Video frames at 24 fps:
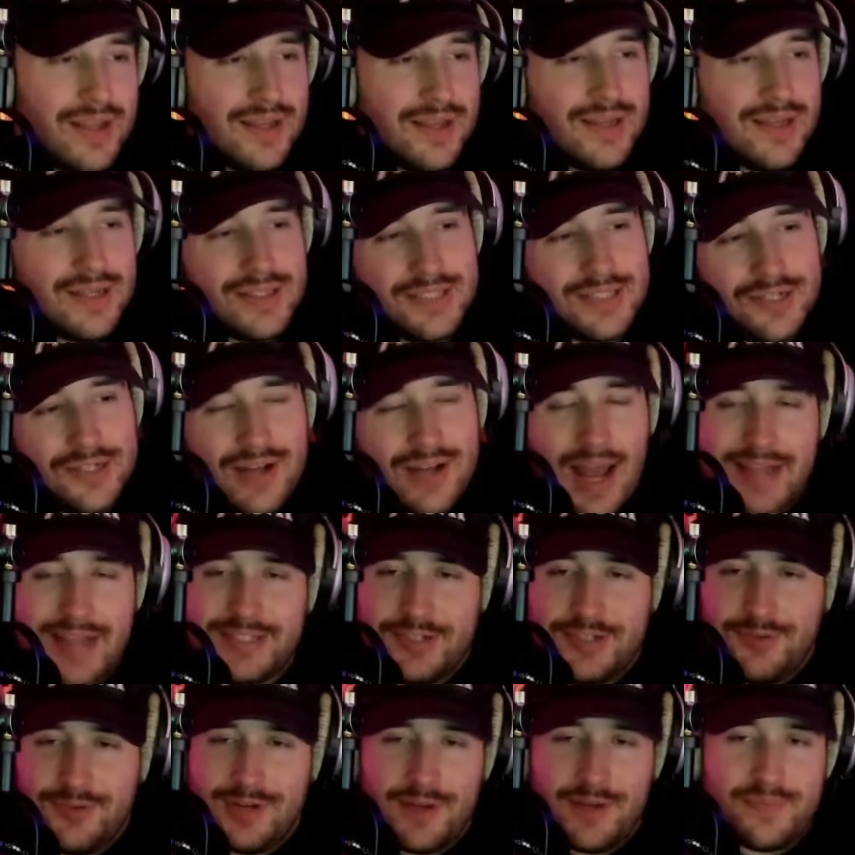Dude, I do
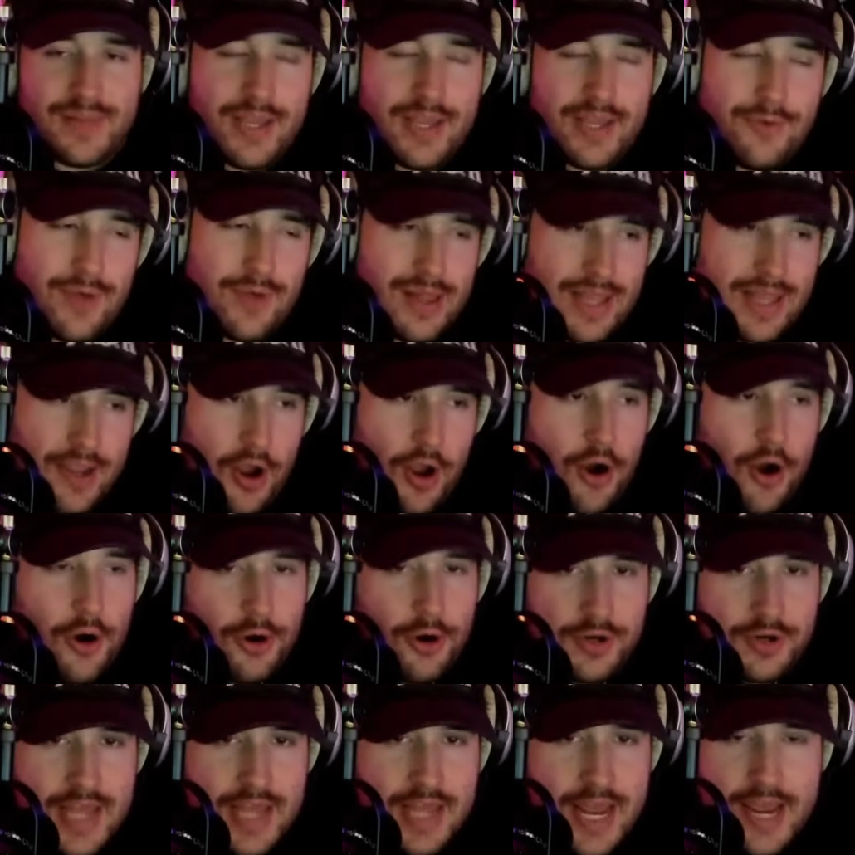want to play like a
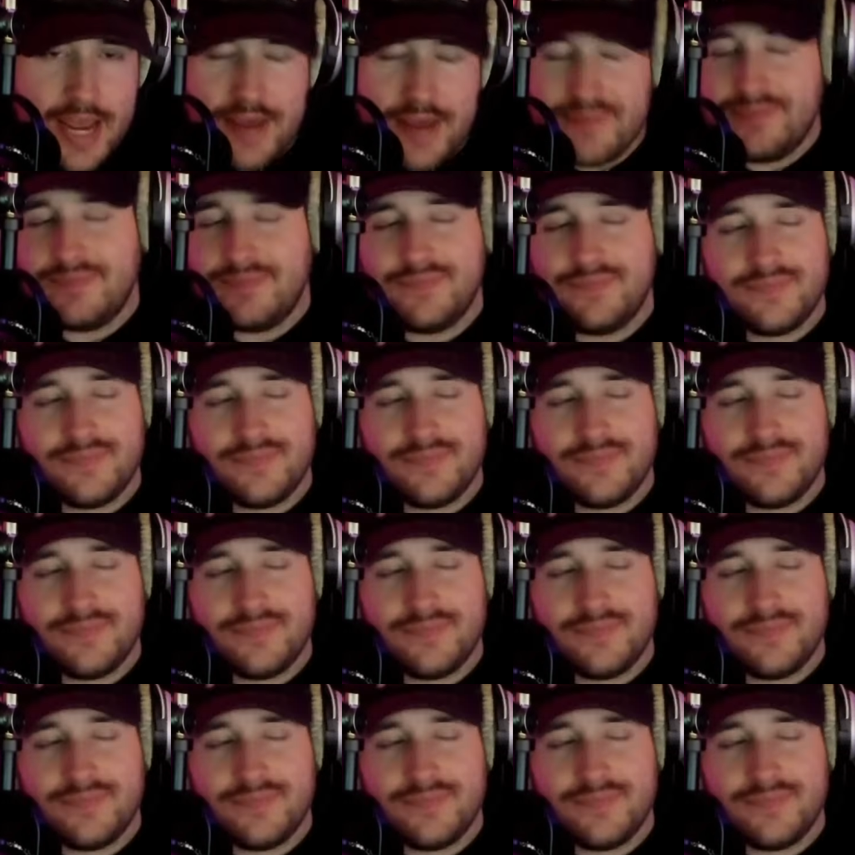hard game.